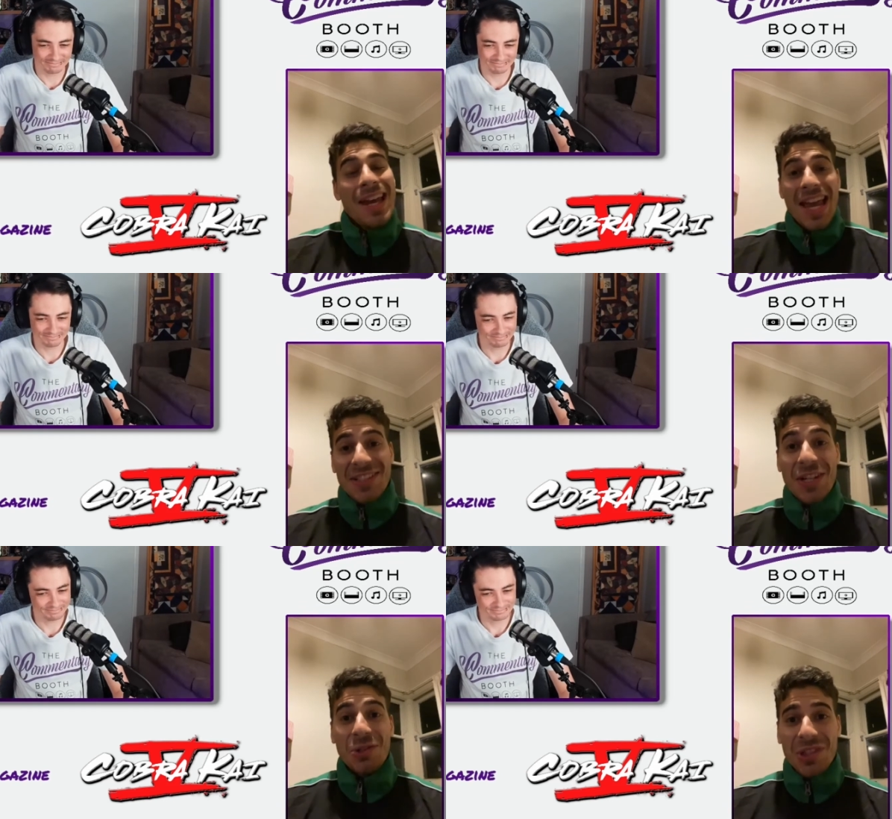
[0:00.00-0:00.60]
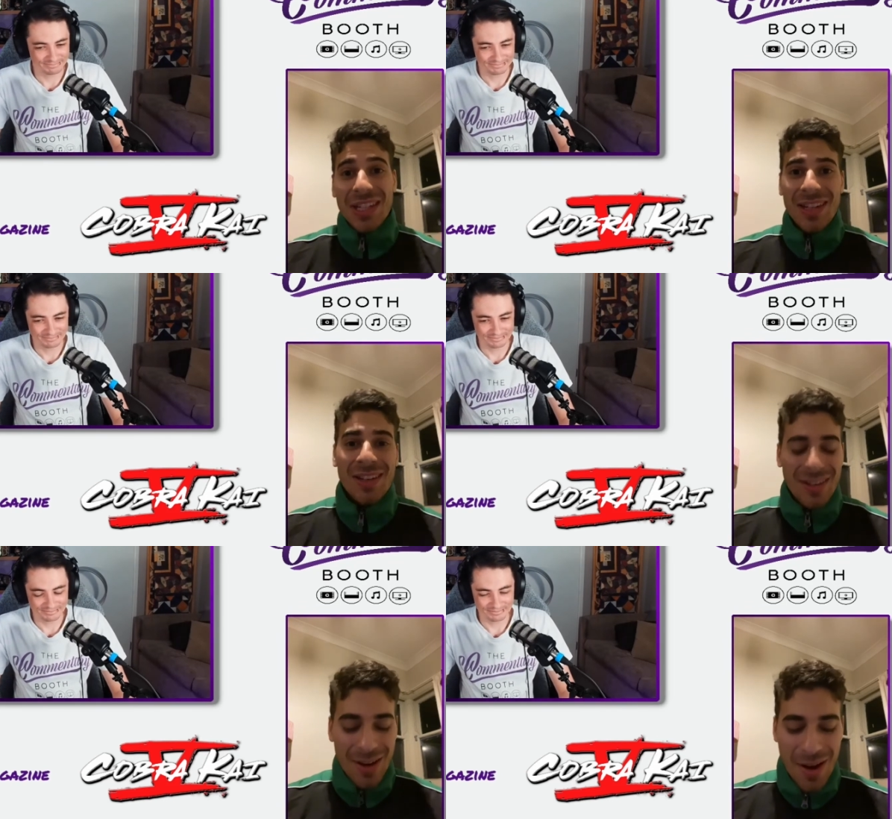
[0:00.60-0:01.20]
Speaker 1: it's
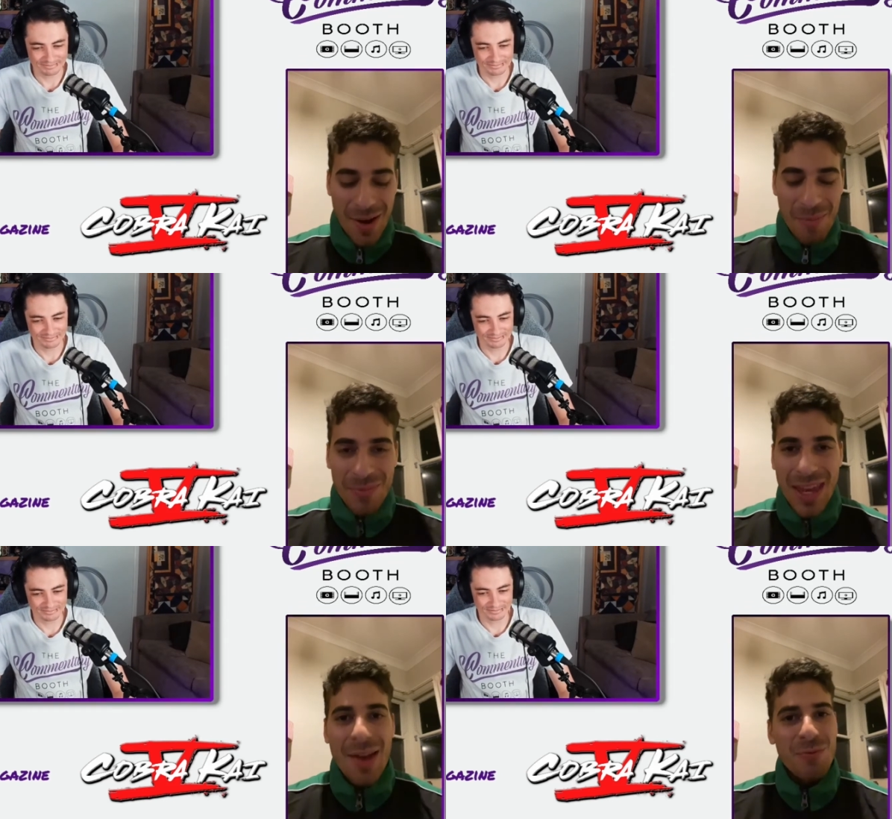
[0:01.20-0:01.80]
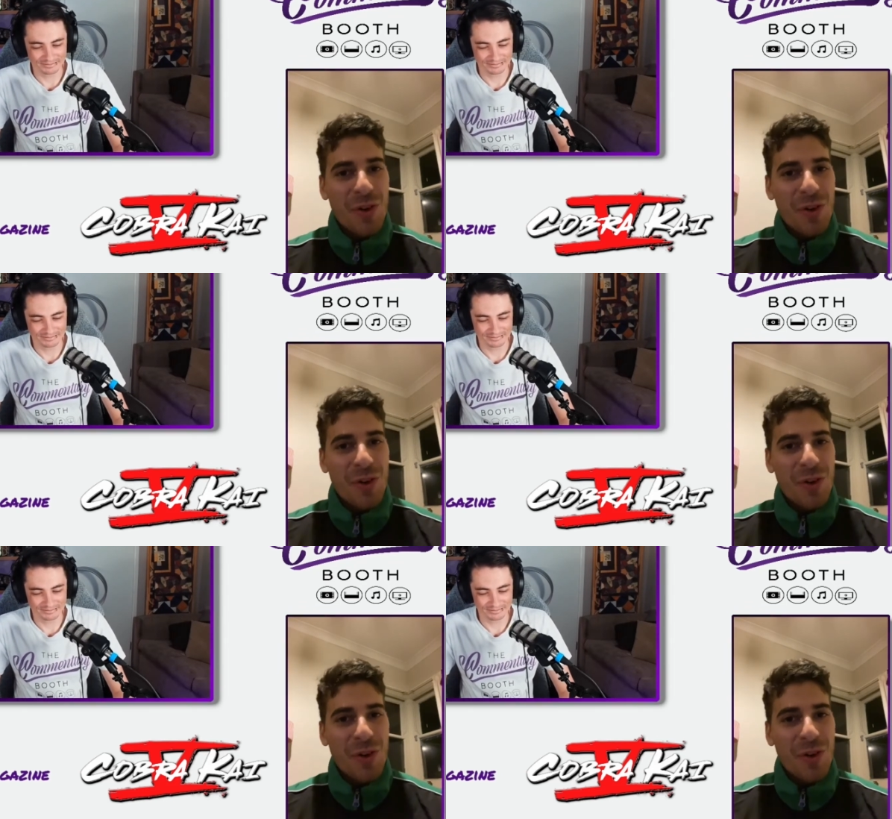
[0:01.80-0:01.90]
interesting. Um, yeah,